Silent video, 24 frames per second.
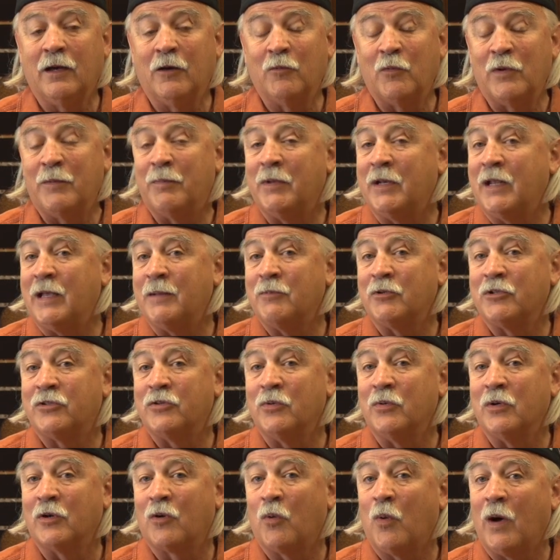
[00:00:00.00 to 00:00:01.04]
We've been able
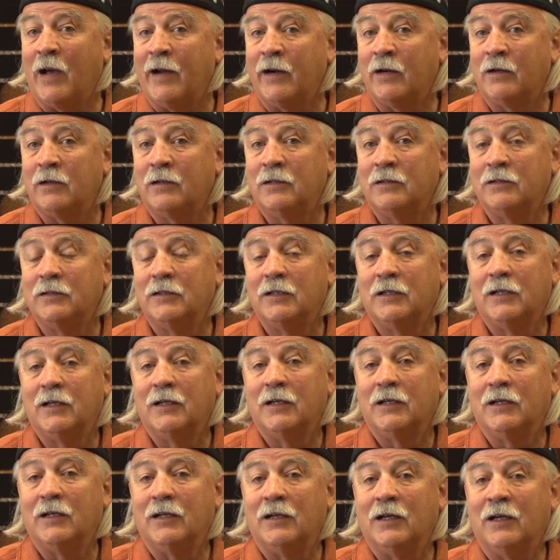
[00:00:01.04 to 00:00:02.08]
to acquire
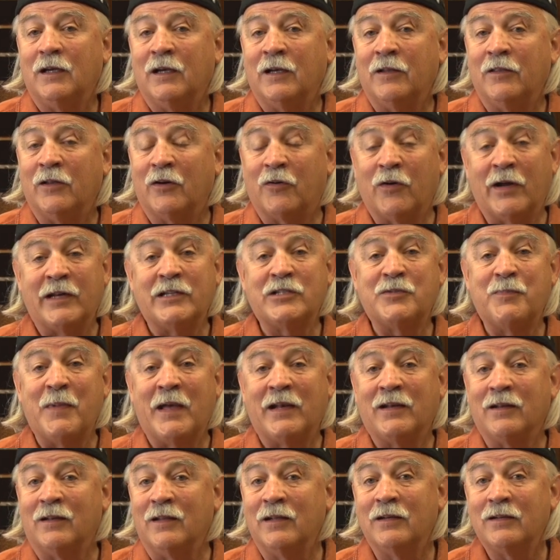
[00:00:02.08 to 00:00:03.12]
the greatest
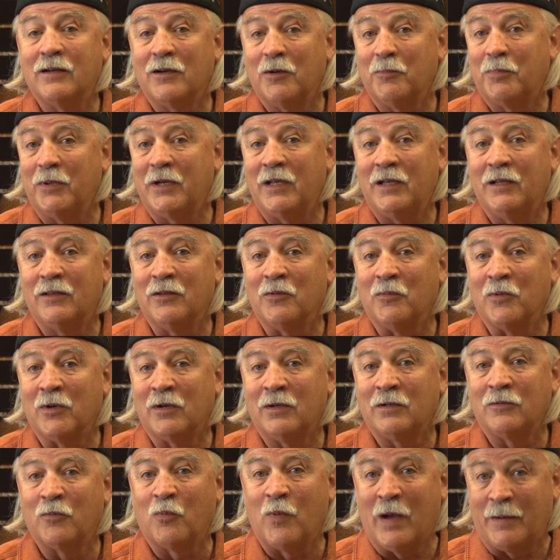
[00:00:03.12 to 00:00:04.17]
mandolin company in the
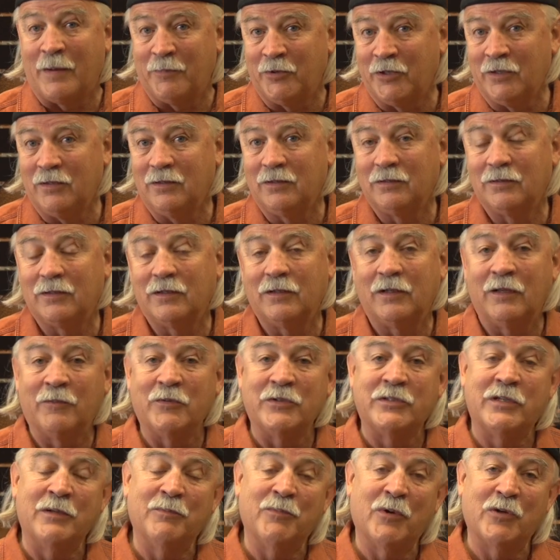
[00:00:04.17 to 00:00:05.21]
world, Weber, that
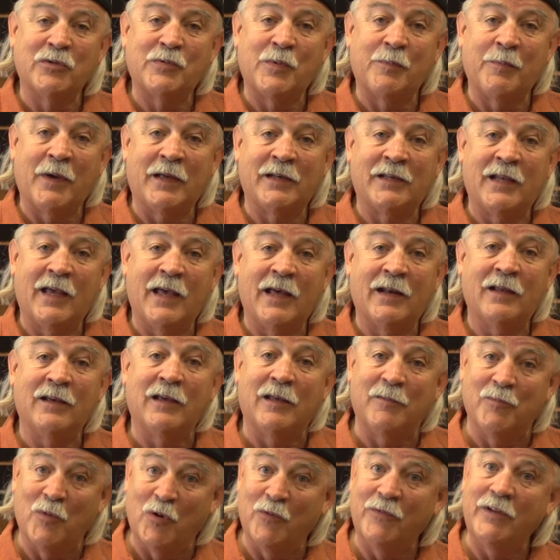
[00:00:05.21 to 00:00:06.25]
was in Bozeman, Montana,
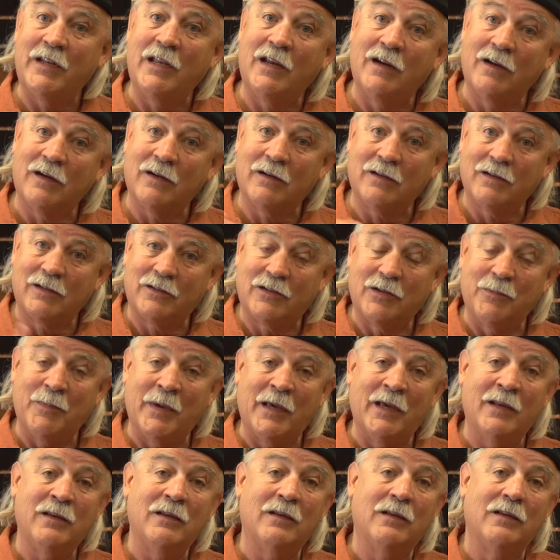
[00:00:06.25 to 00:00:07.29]
and move it here to
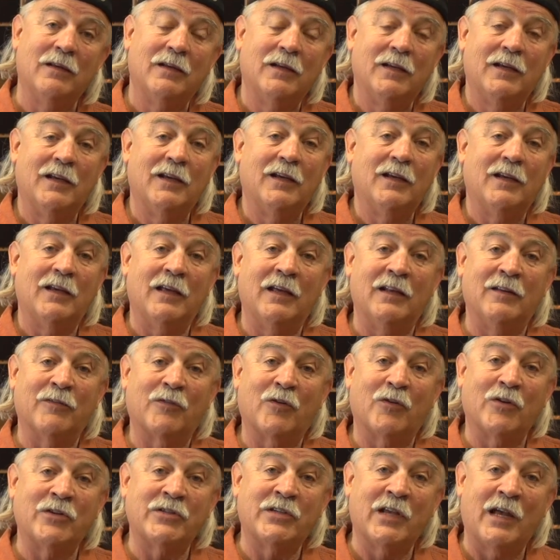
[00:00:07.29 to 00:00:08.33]
Bend. And of
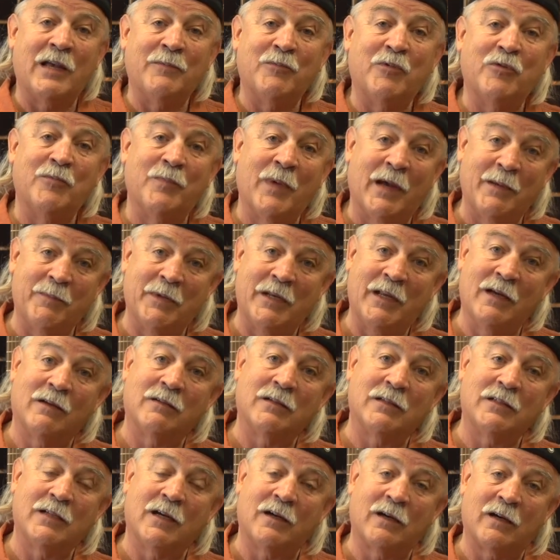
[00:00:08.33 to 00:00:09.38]
course, I moved my Bedell
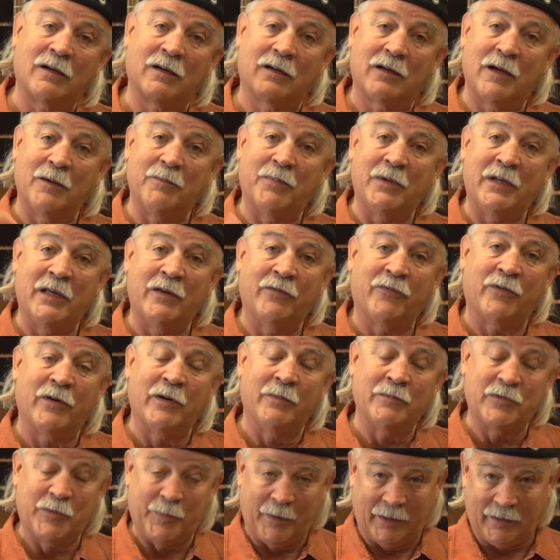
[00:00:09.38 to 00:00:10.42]
guitar company
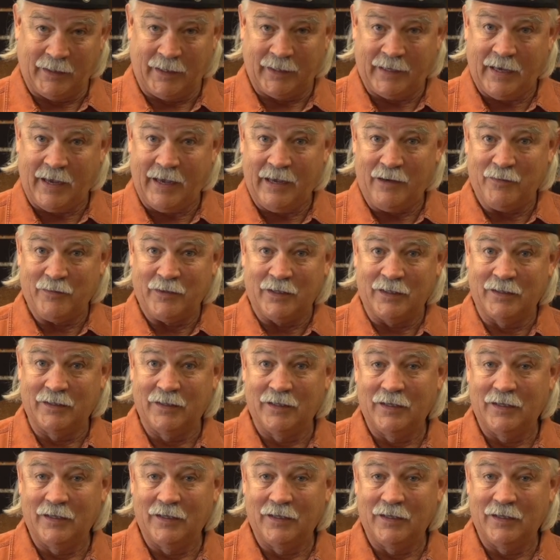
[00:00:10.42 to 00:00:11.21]
from Spirit Lake, Iowa